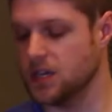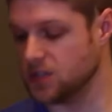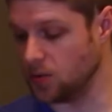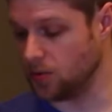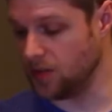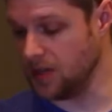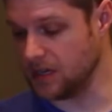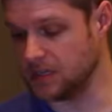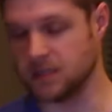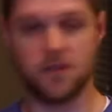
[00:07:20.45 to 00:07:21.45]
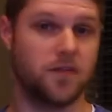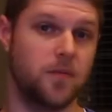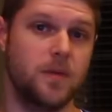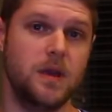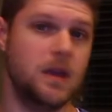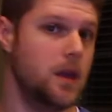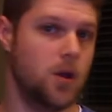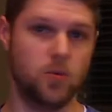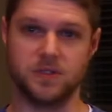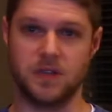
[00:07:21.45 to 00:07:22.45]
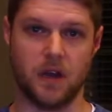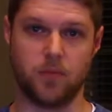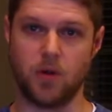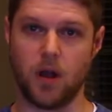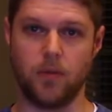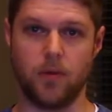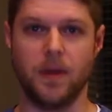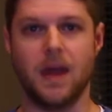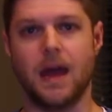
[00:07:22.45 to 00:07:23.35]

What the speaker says: So this, for me, was not a problem.